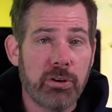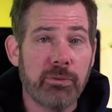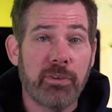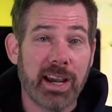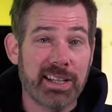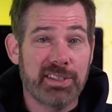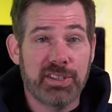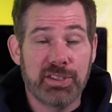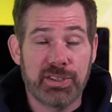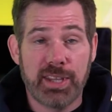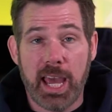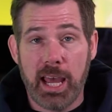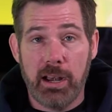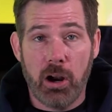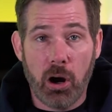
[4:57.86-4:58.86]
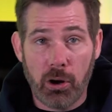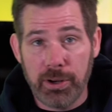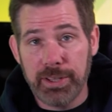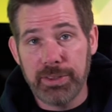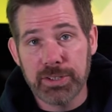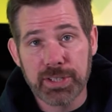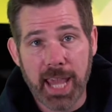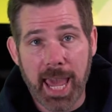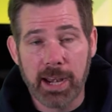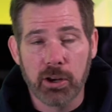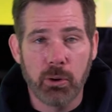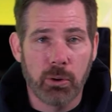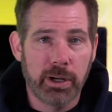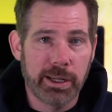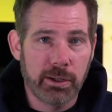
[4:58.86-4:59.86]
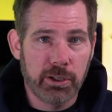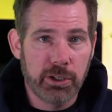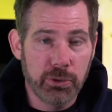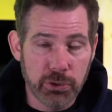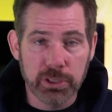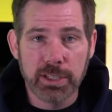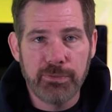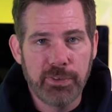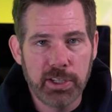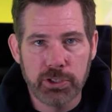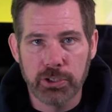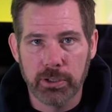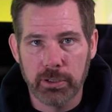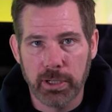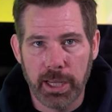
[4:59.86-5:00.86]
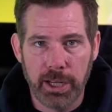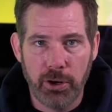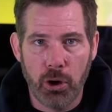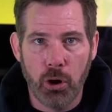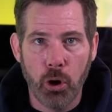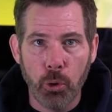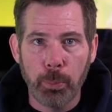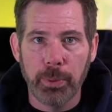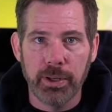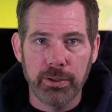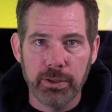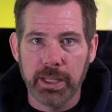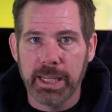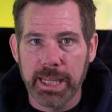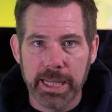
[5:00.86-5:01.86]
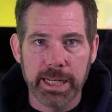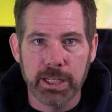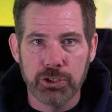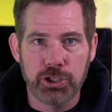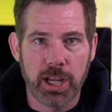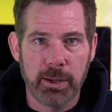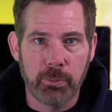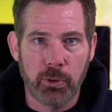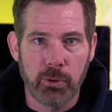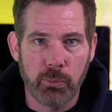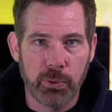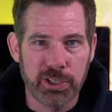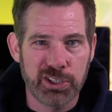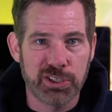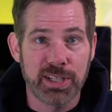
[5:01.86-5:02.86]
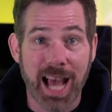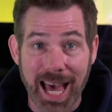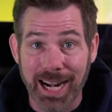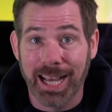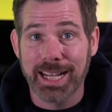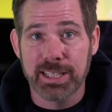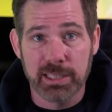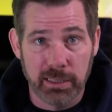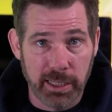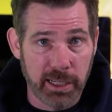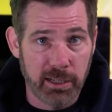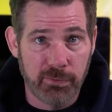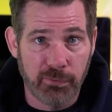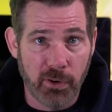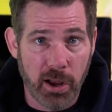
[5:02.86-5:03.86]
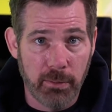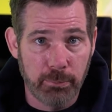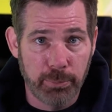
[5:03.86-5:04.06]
devices that are in this category usually feature an open heating chamber, which is not isolated from